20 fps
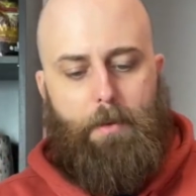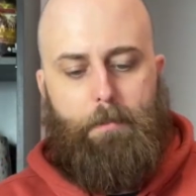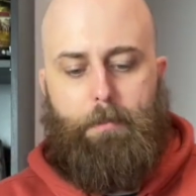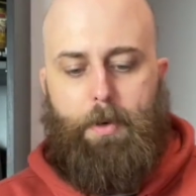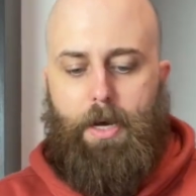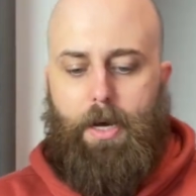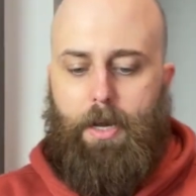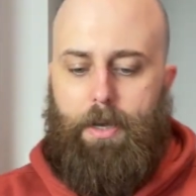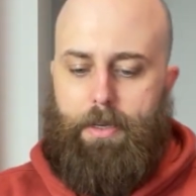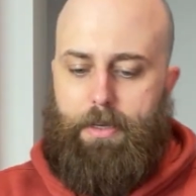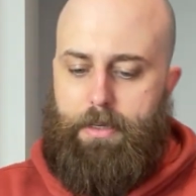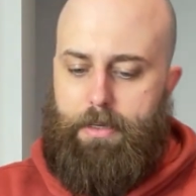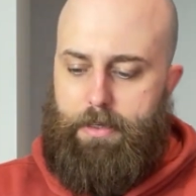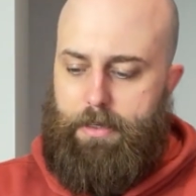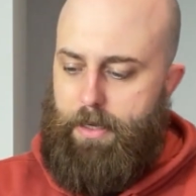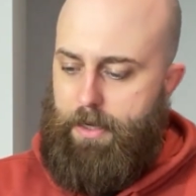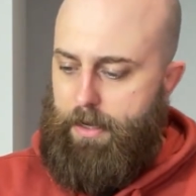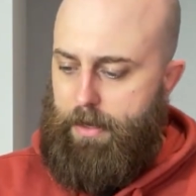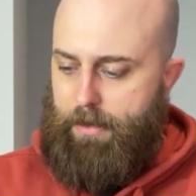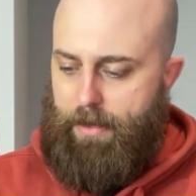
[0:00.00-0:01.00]
But
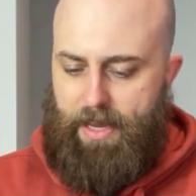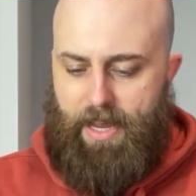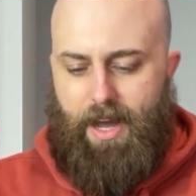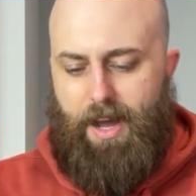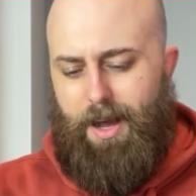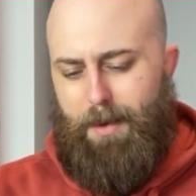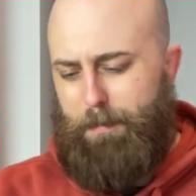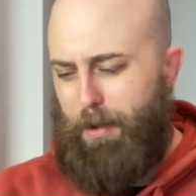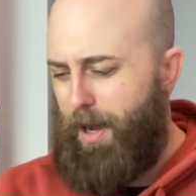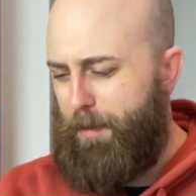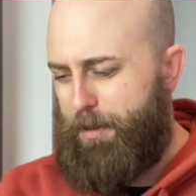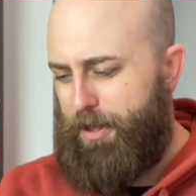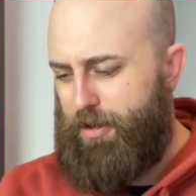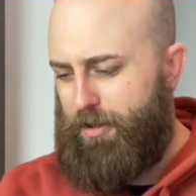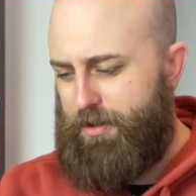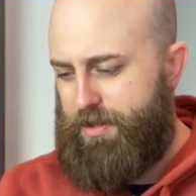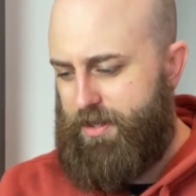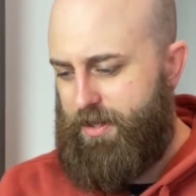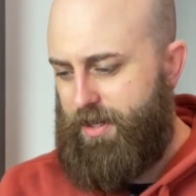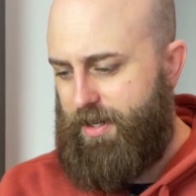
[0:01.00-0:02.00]
they are puppy
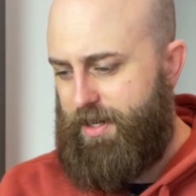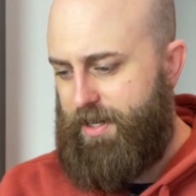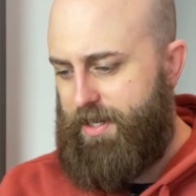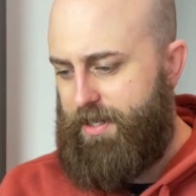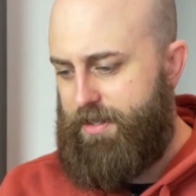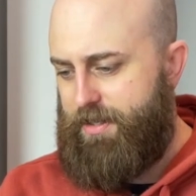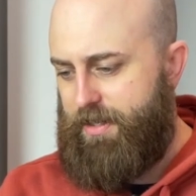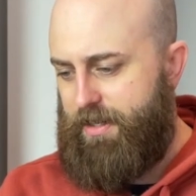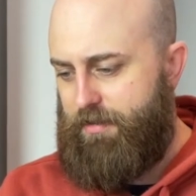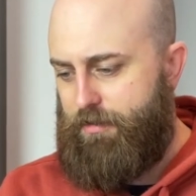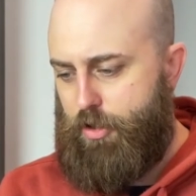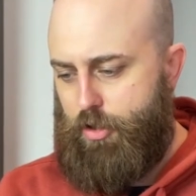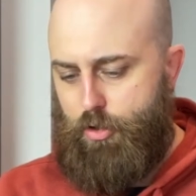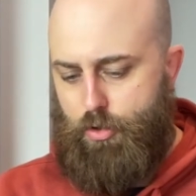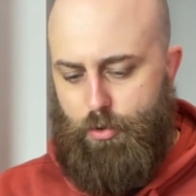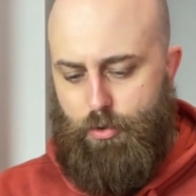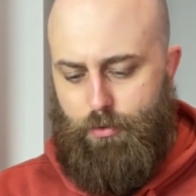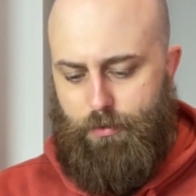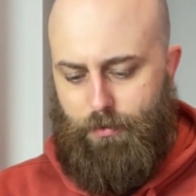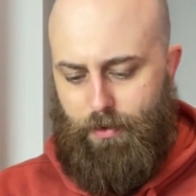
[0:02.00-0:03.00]
dogs, guys. If you
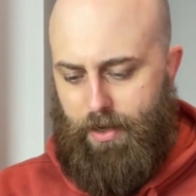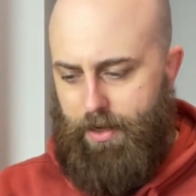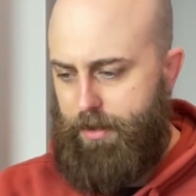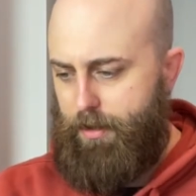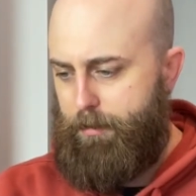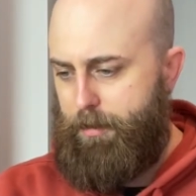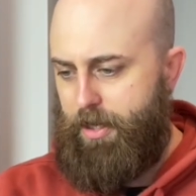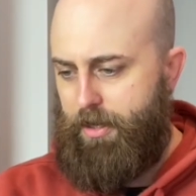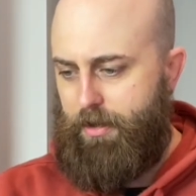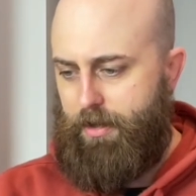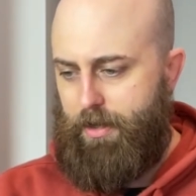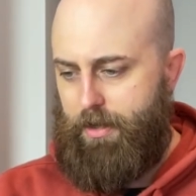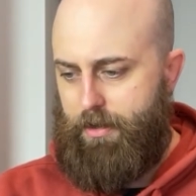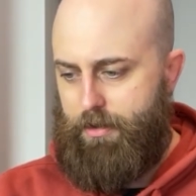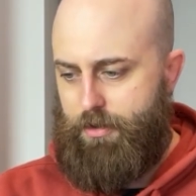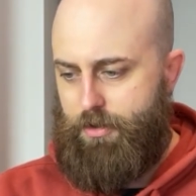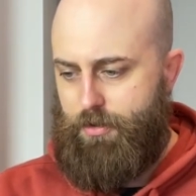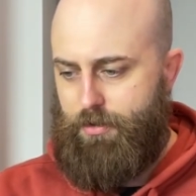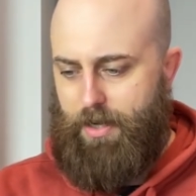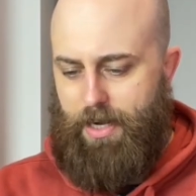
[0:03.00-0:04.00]
do find them here in
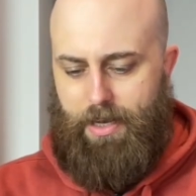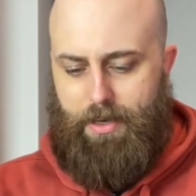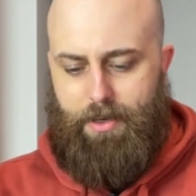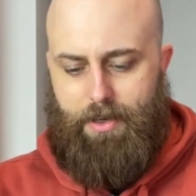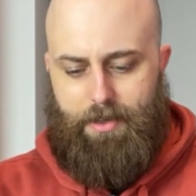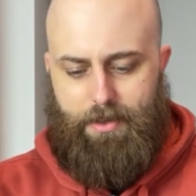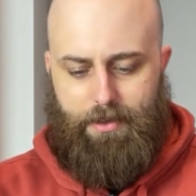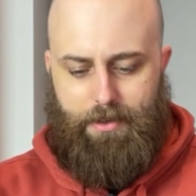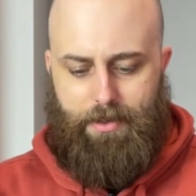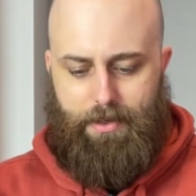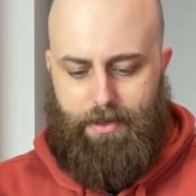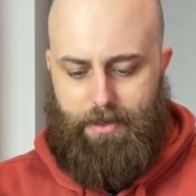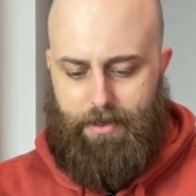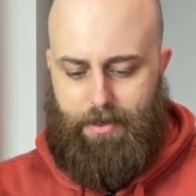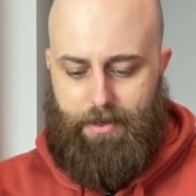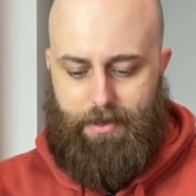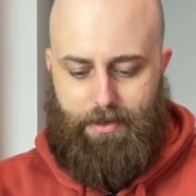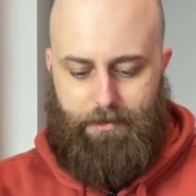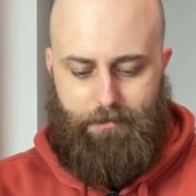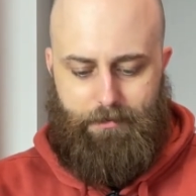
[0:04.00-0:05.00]
Australia,
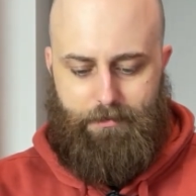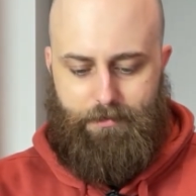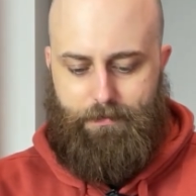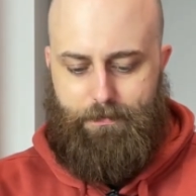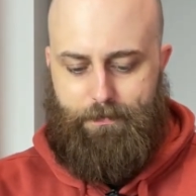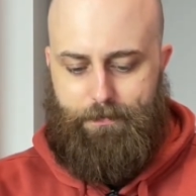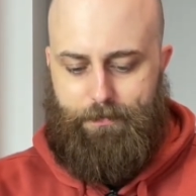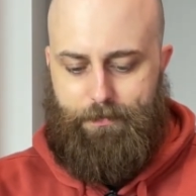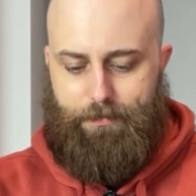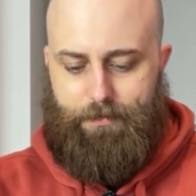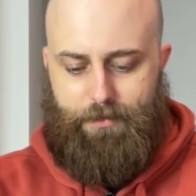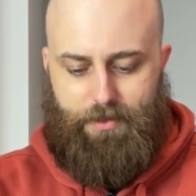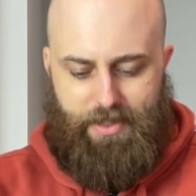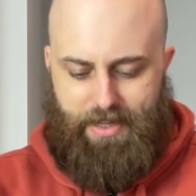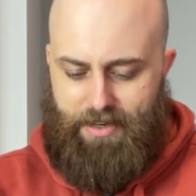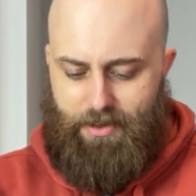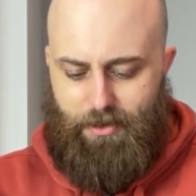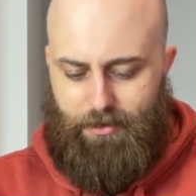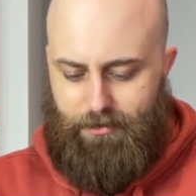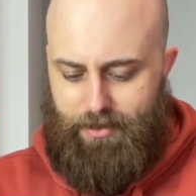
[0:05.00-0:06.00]

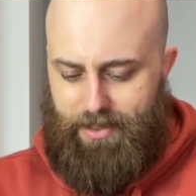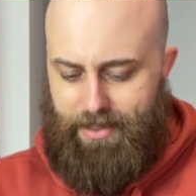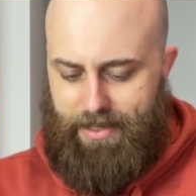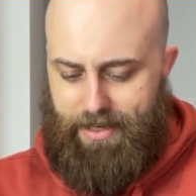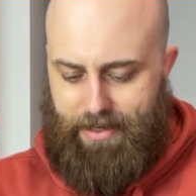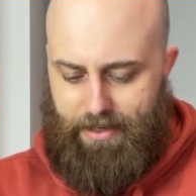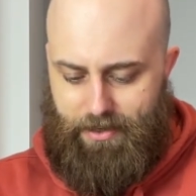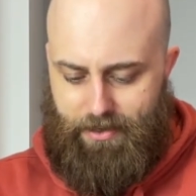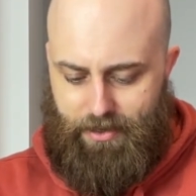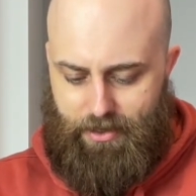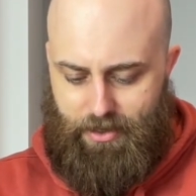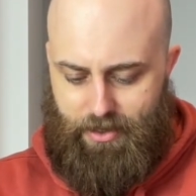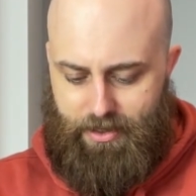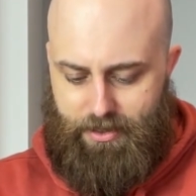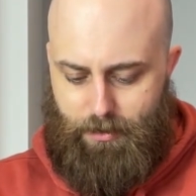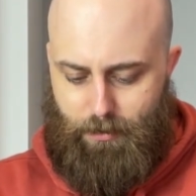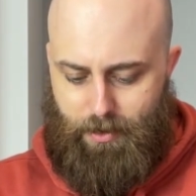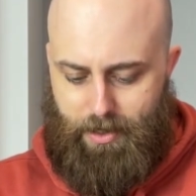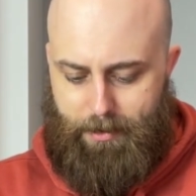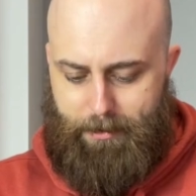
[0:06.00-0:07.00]
they're not really anything you need
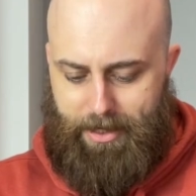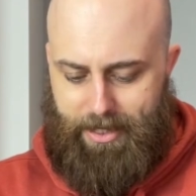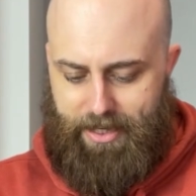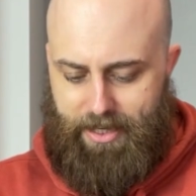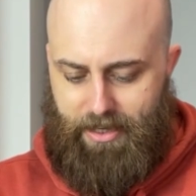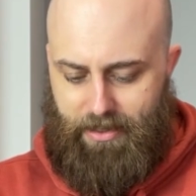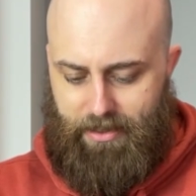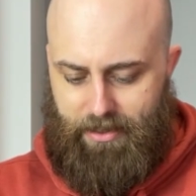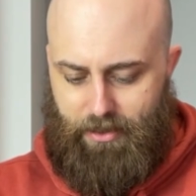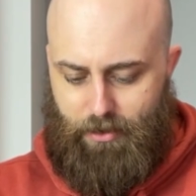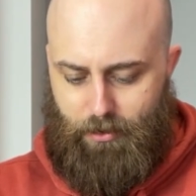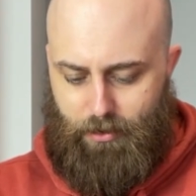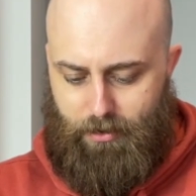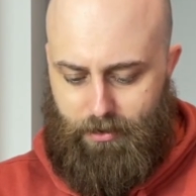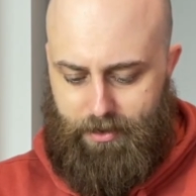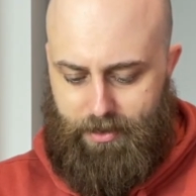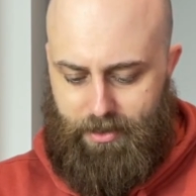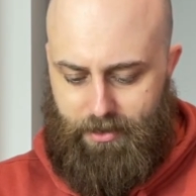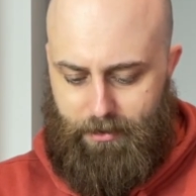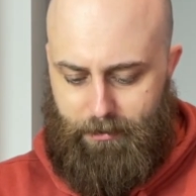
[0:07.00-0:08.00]
to worry about killing
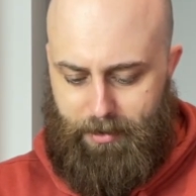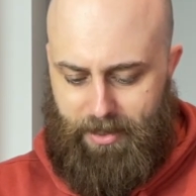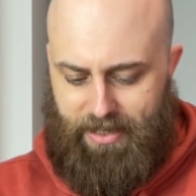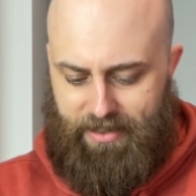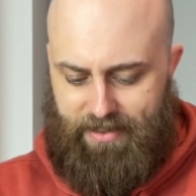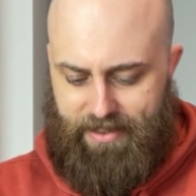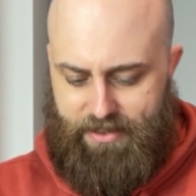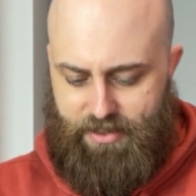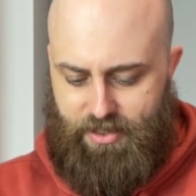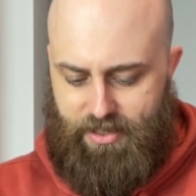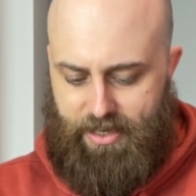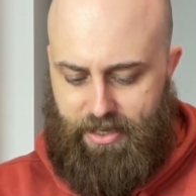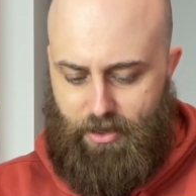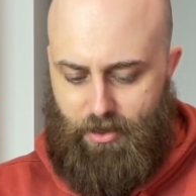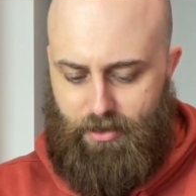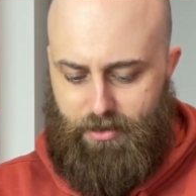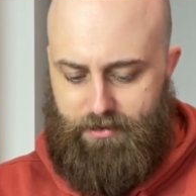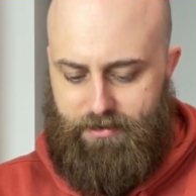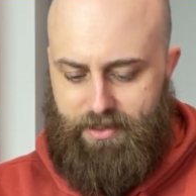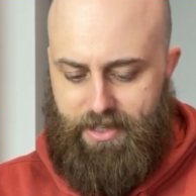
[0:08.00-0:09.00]
or being that scared
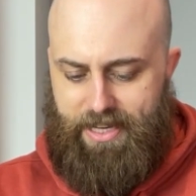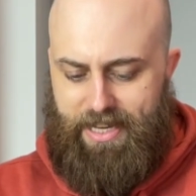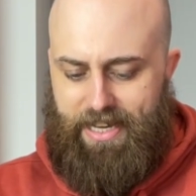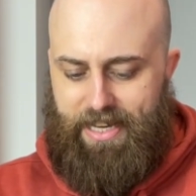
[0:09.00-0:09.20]
of.